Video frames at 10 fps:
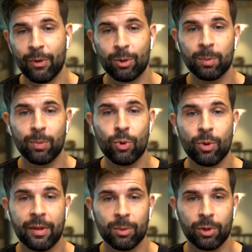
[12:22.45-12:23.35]
good
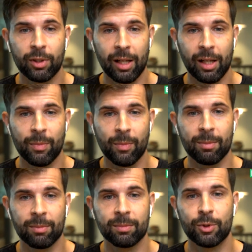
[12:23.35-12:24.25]
book that would help
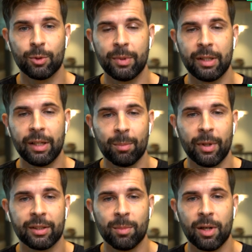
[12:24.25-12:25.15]
them to be a
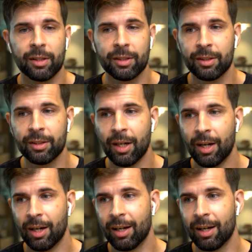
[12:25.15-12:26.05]
better marketer,
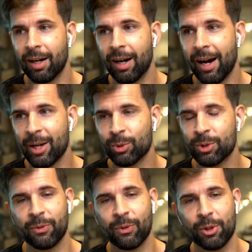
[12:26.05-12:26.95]
I
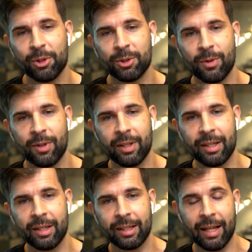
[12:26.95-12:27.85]
would refer to
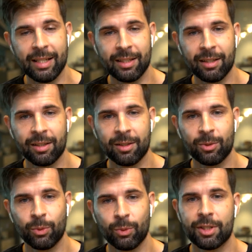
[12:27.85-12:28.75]
the classic,
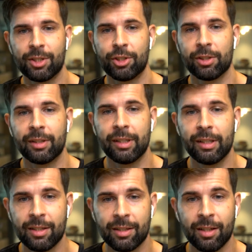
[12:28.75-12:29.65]
which is
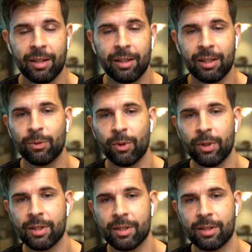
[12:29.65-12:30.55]
Cialdini's
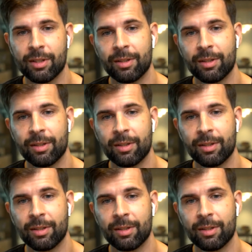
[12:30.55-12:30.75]
Influence.